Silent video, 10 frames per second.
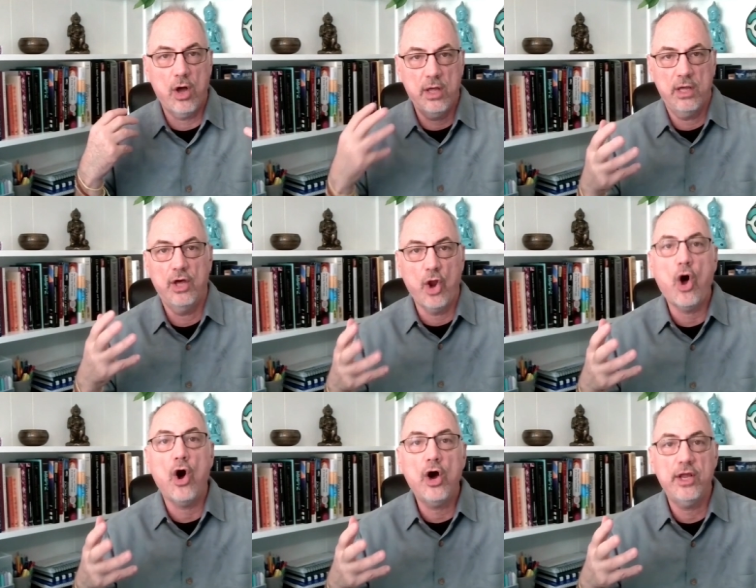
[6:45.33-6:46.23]
uh, an
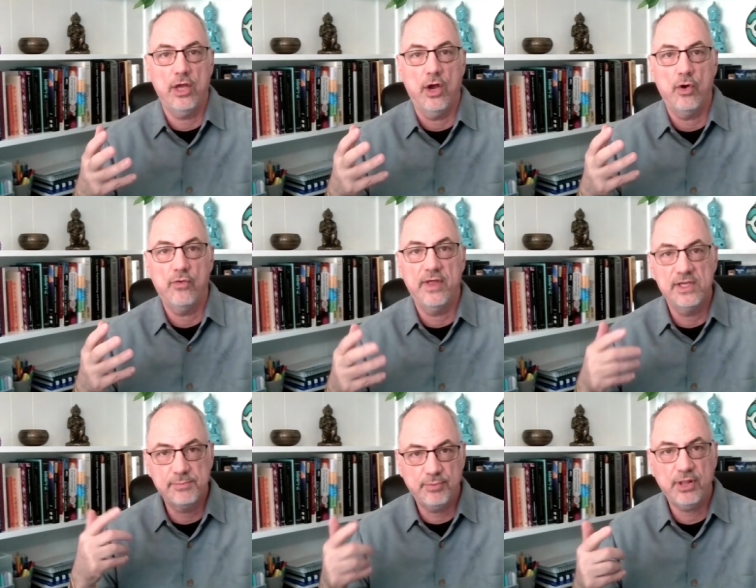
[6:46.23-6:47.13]
audio that
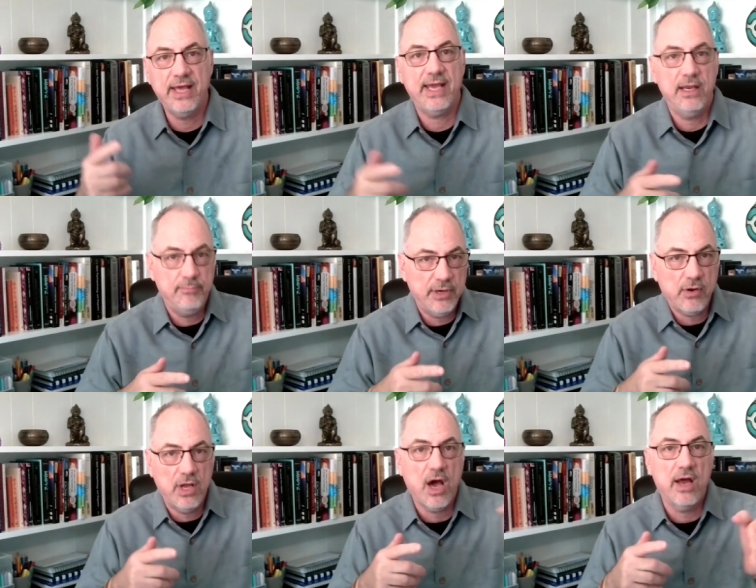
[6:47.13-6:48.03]
is played
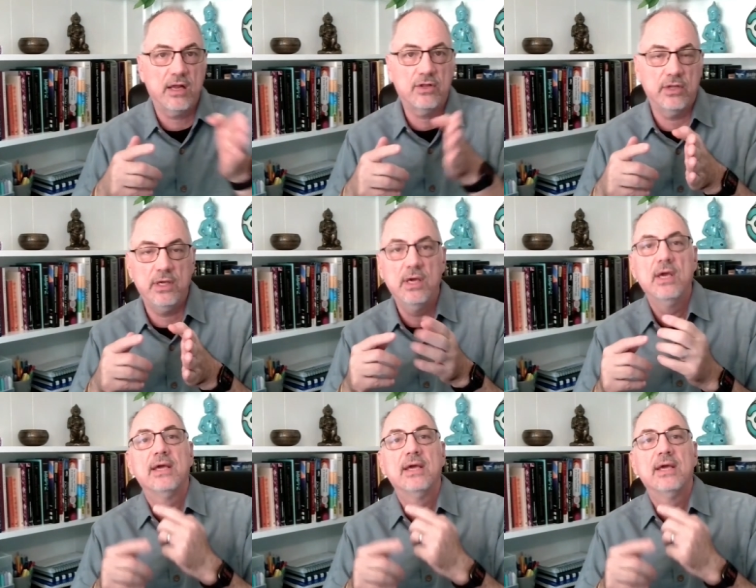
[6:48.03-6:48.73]
periodically